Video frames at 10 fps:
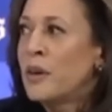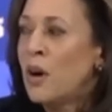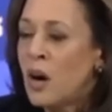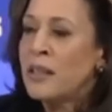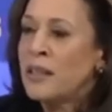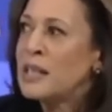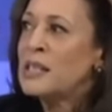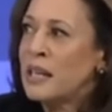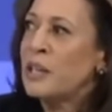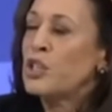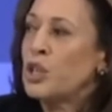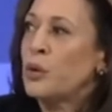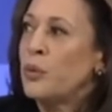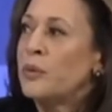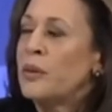on this
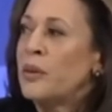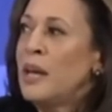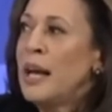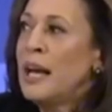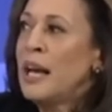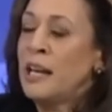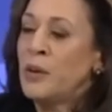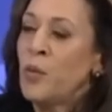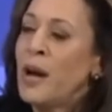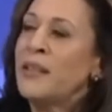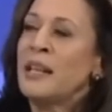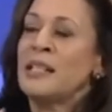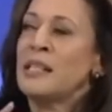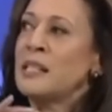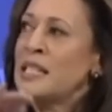issue in a way
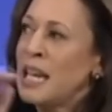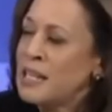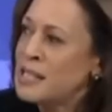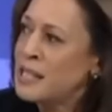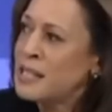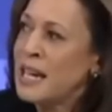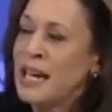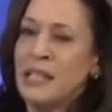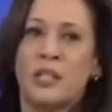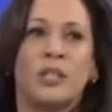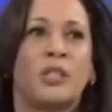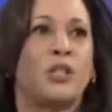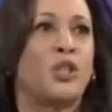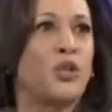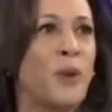that is intended to
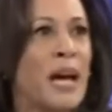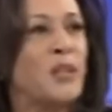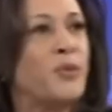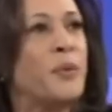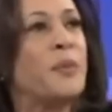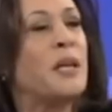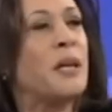distract from the